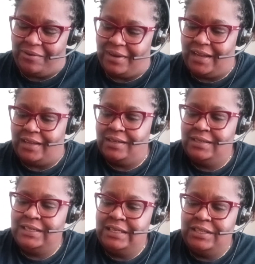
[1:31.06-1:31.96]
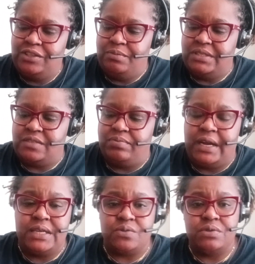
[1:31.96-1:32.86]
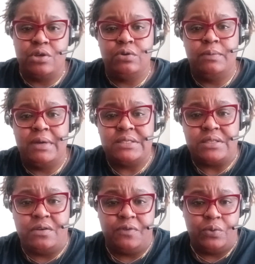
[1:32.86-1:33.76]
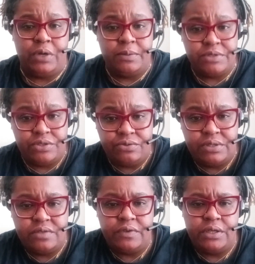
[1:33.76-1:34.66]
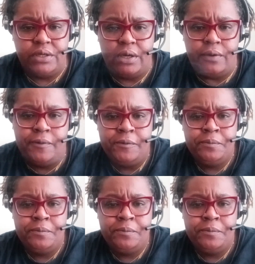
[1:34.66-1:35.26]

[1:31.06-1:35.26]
okay you'd be surprised was holding my cell phone up to do this video